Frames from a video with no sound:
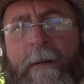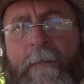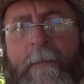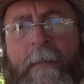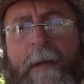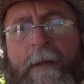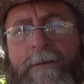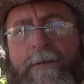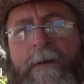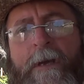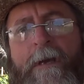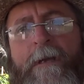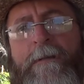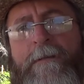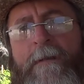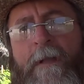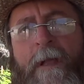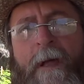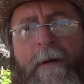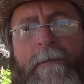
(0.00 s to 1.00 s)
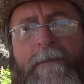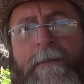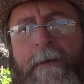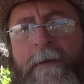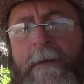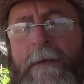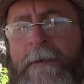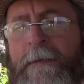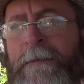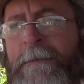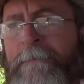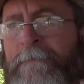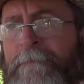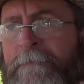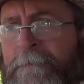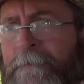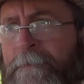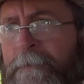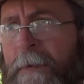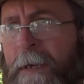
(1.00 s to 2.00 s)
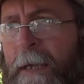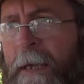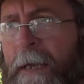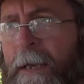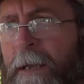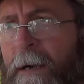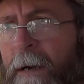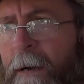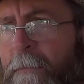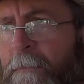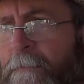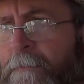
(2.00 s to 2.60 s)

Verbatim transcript: meat chickens left. And uh,